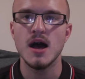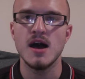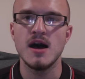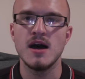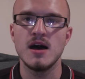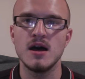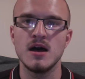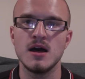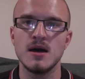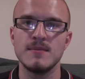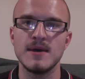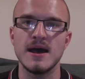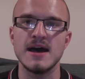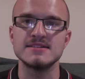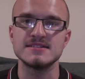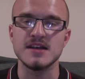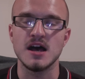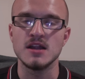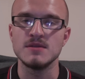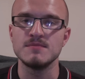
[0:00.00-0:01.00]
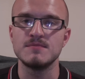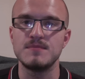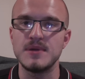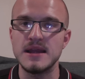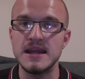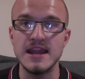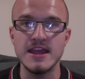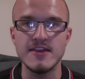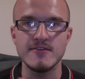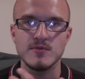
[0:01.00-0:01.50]
As
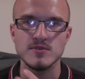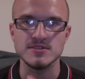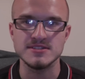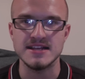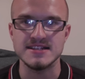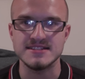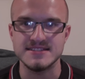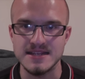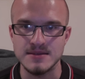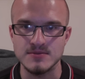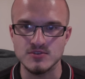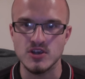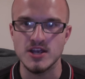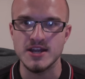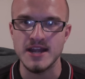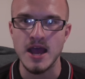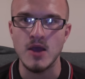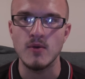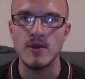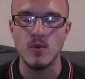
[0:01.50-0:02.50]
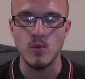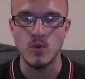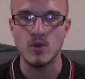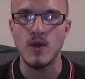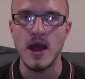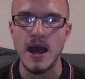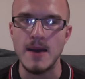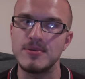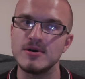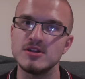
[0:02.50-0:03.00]
unbelievable as that seems right now, it
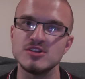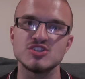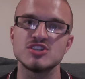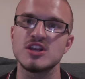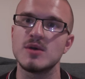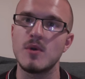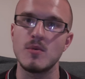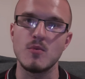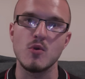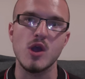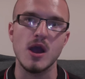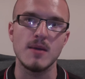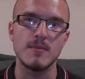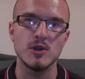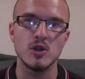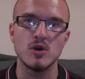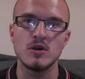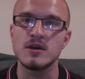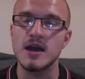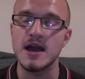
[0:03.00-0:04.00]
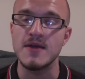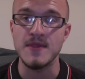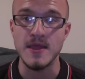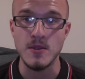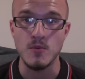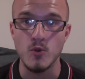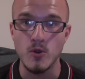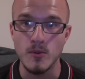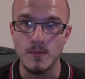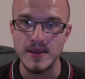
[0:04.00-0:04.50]
will happen. Someone will come along and
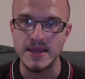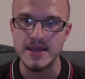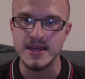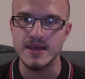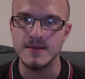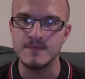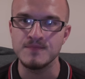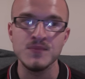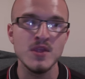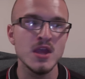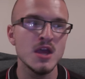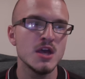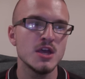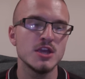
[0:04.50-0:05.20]
they will beat him.